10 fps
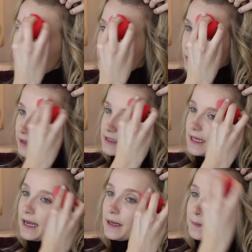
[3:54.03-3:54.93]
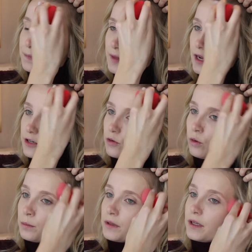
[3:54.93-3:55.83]
So I'd say I
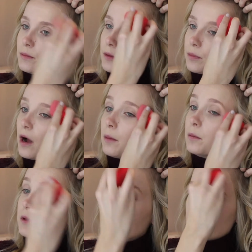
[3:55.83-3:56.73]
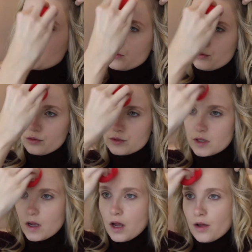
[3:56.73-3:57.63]
normally would probably
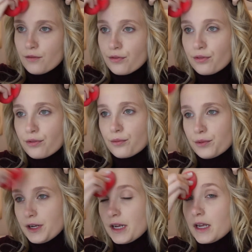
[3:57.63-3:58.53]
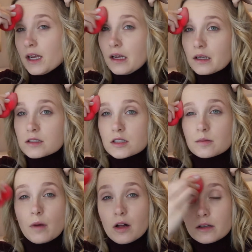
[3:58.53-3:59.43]
use 3
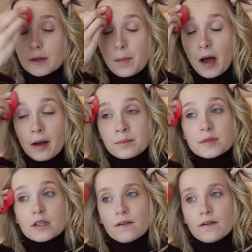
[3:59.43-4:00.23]
smaller pumps